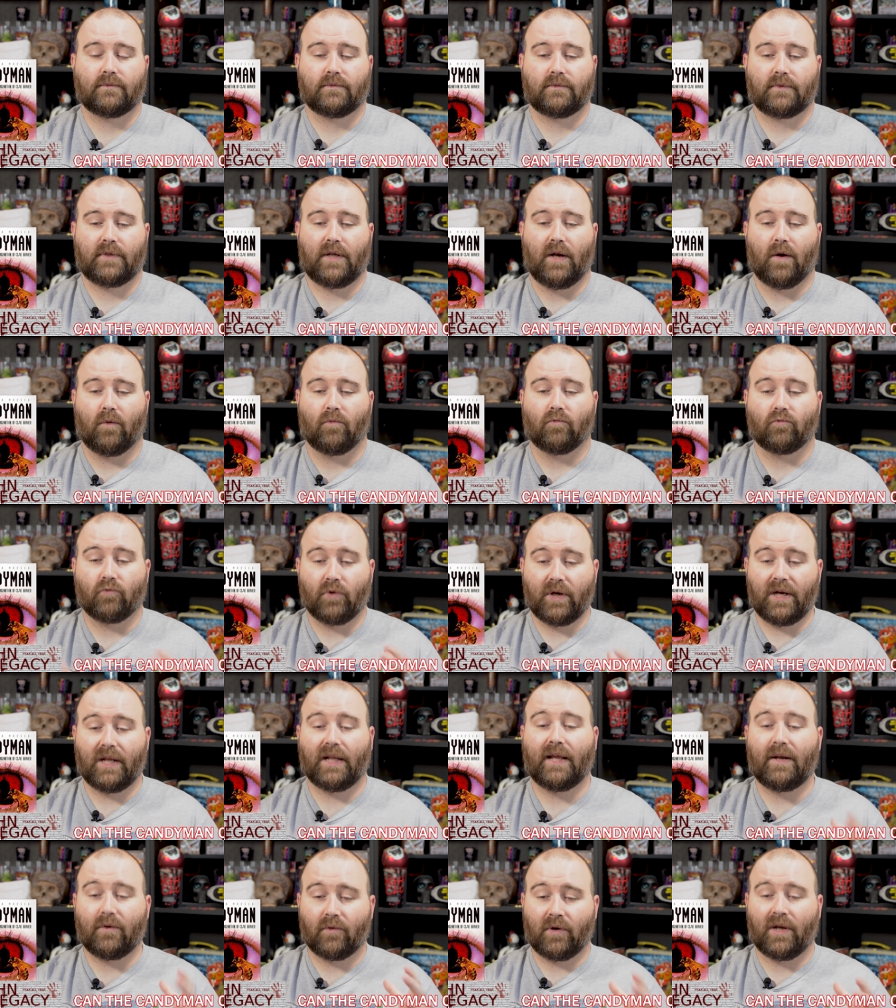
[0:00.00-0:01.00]

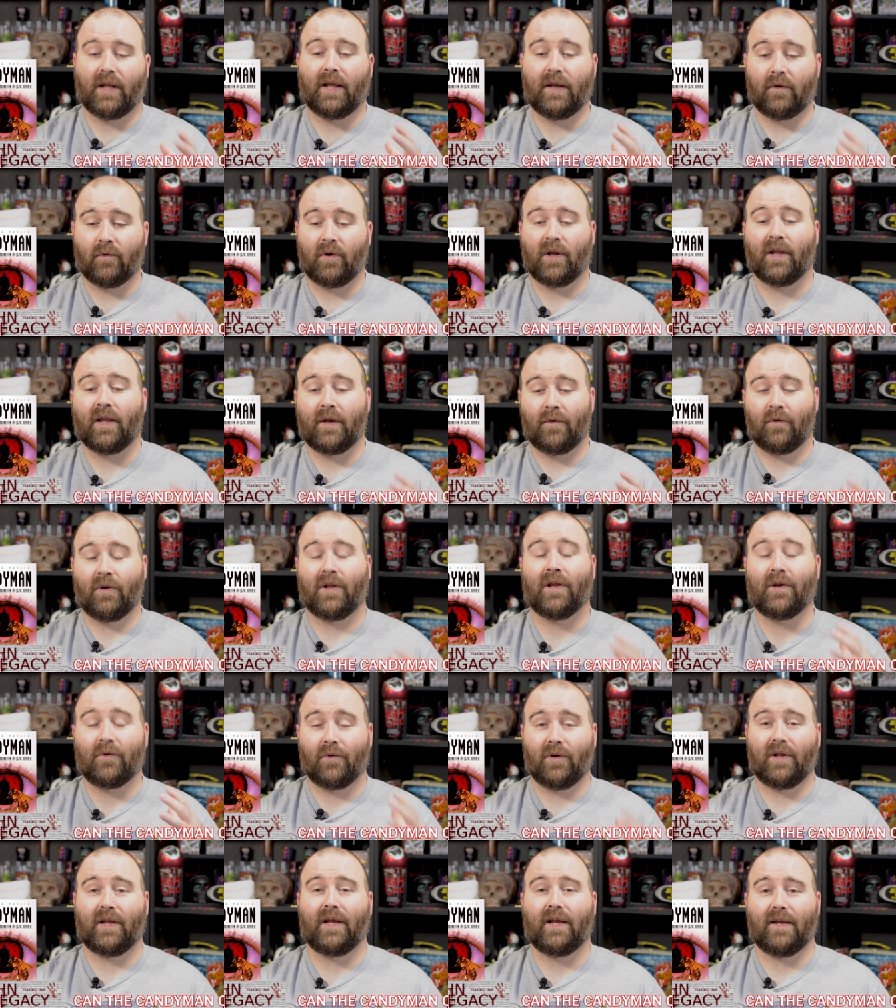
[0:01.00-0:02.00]

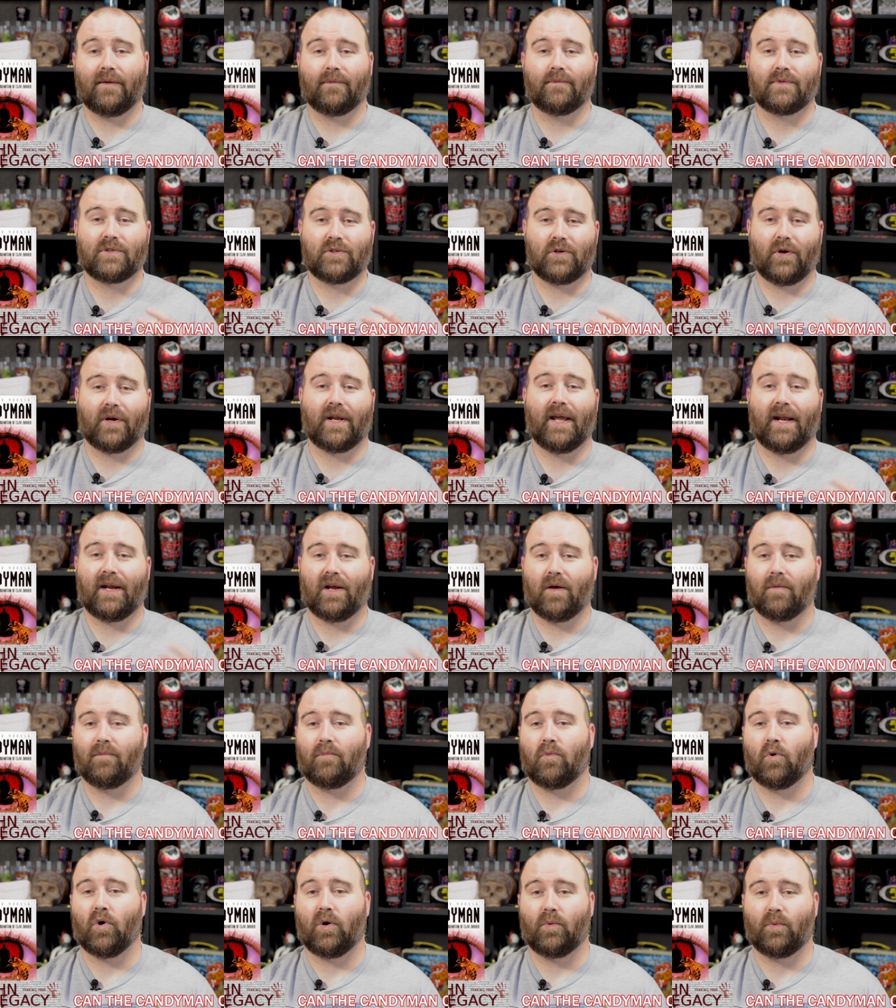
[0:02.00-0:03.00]
really start getting
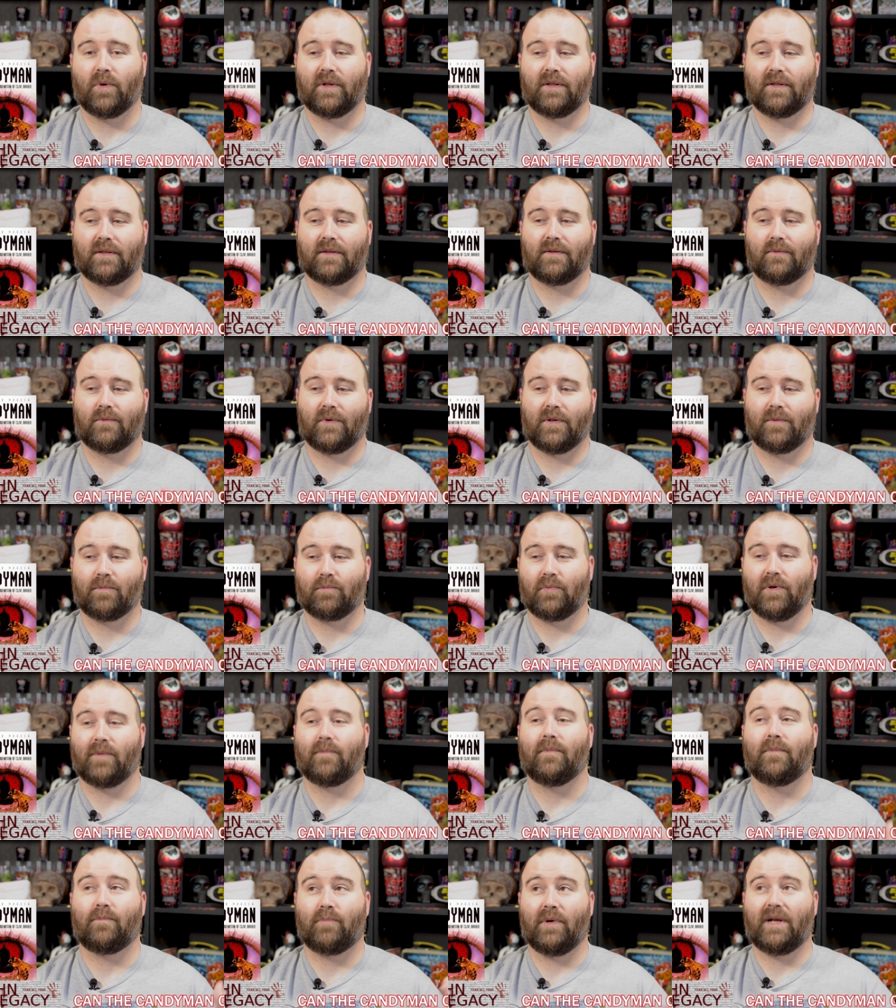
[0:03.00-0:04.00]
on board with
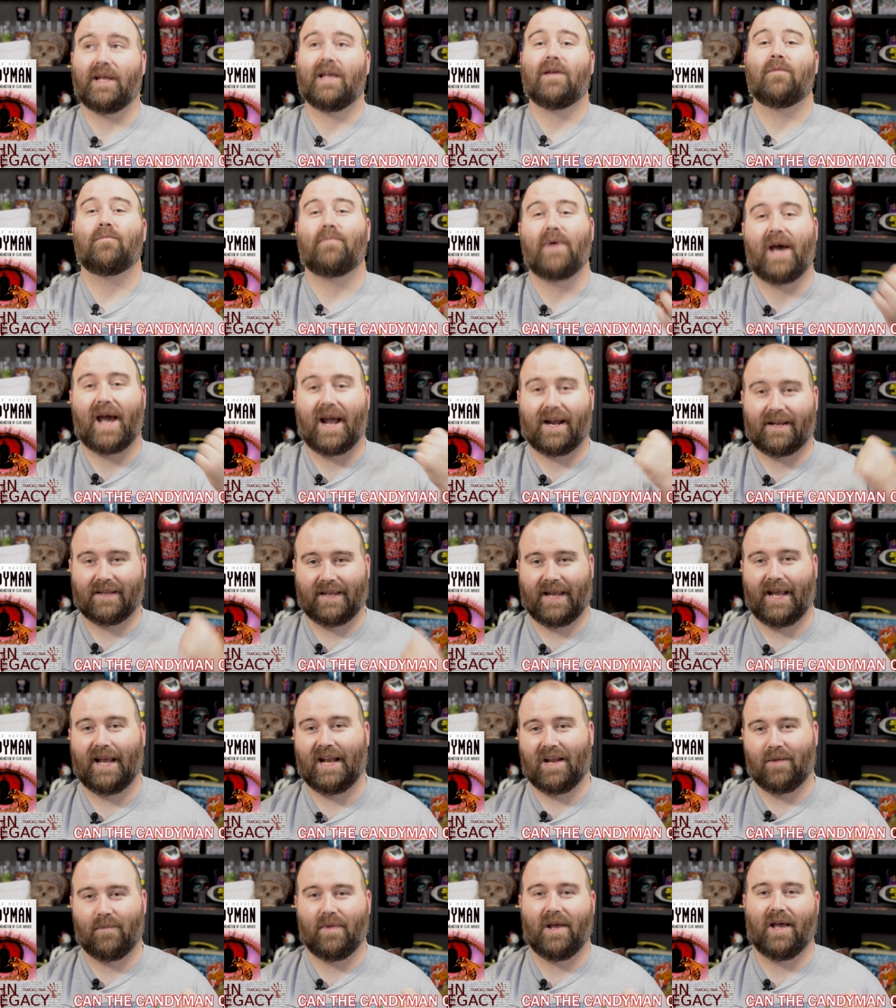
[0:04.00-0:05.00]
bringing back
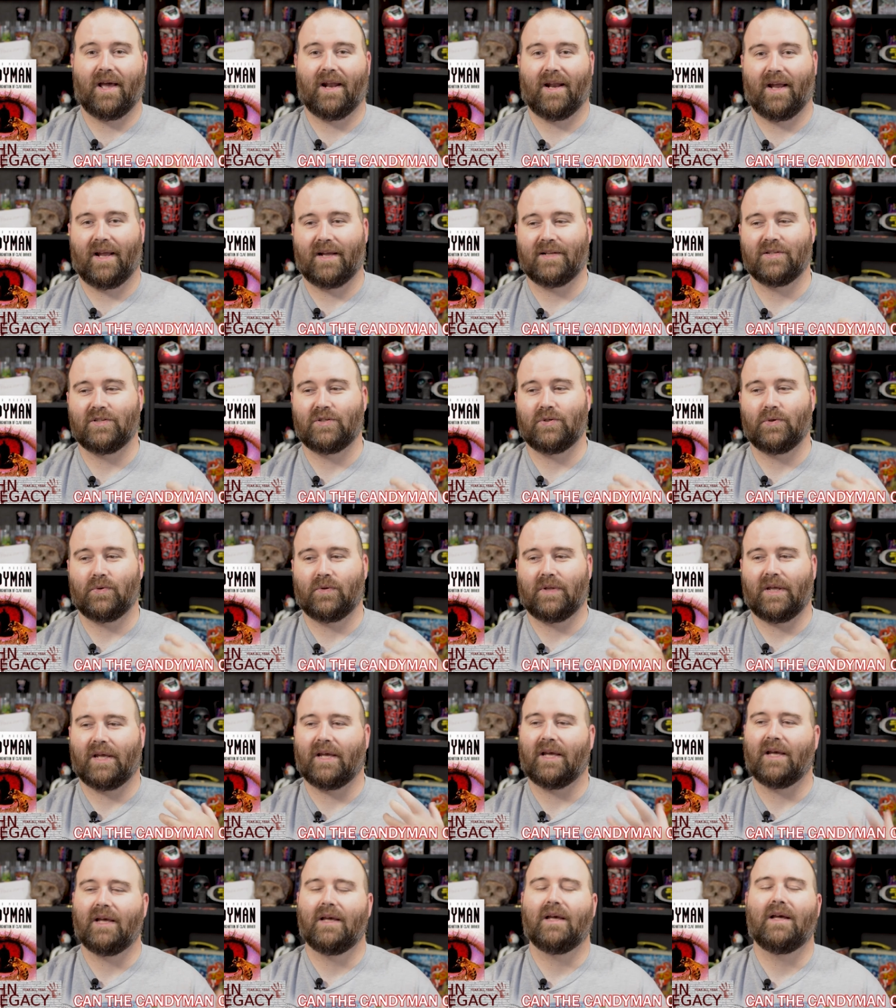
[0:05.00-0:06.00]
Candyman into
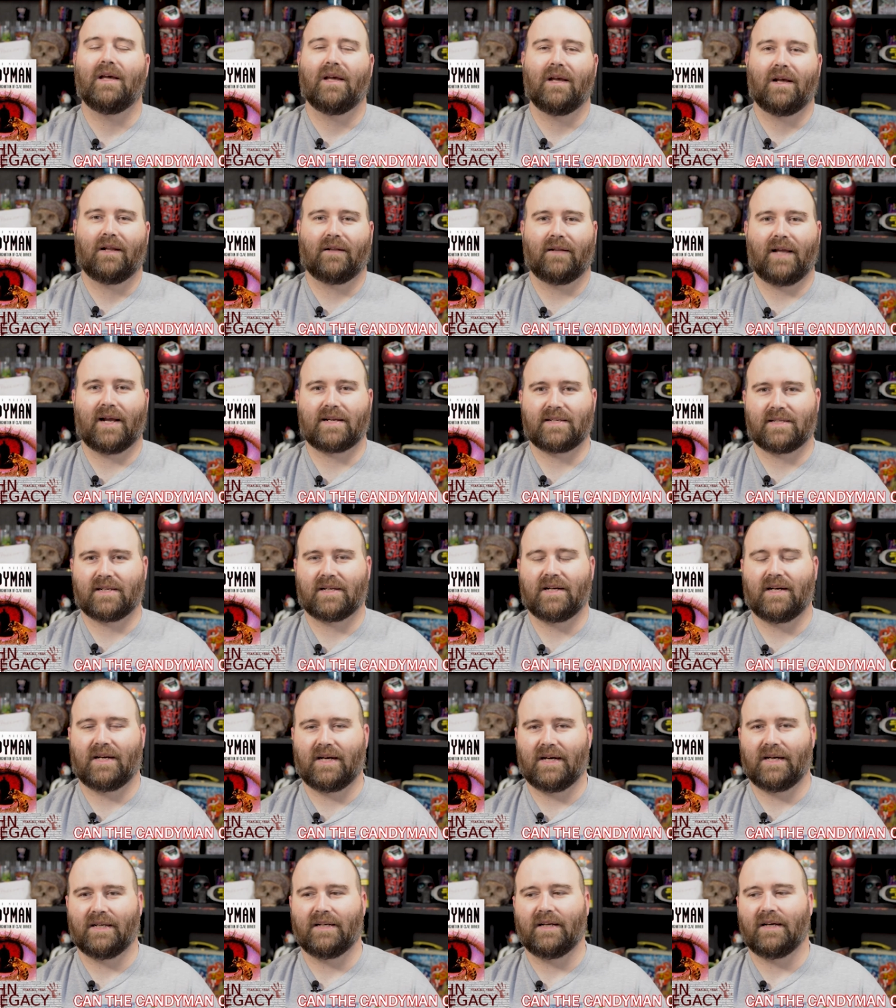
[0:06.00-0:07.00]
the
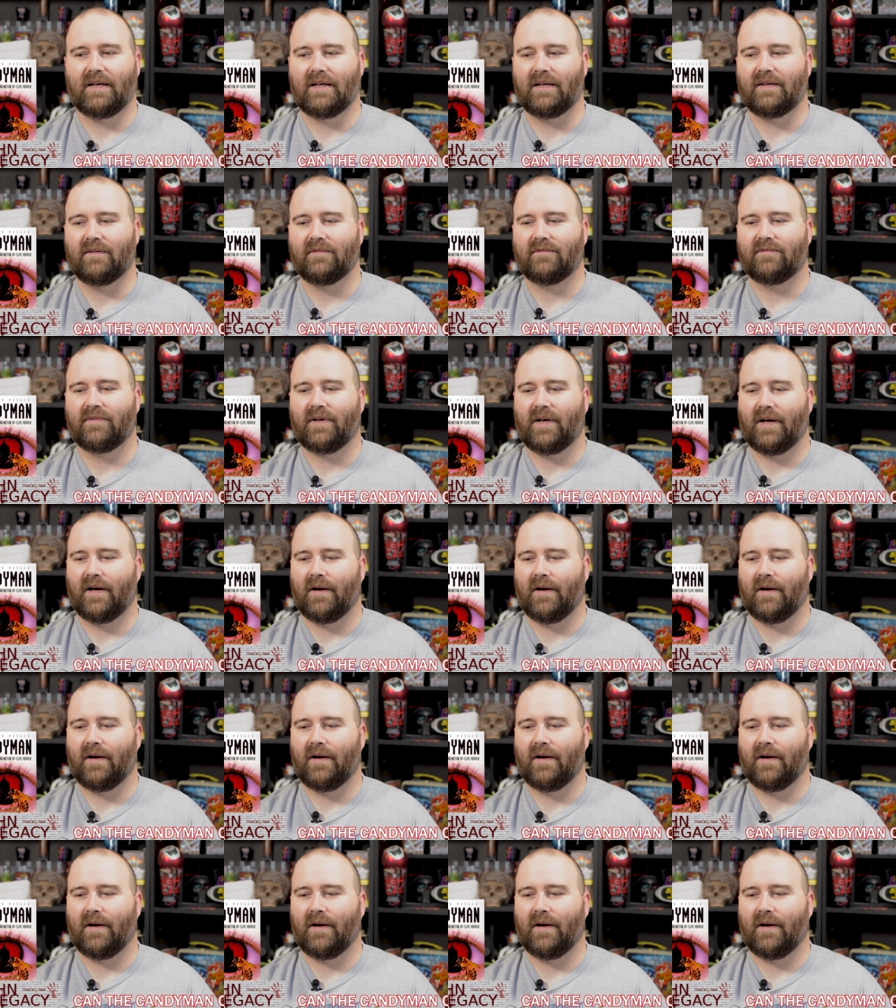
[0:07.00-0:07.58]
lexicon of,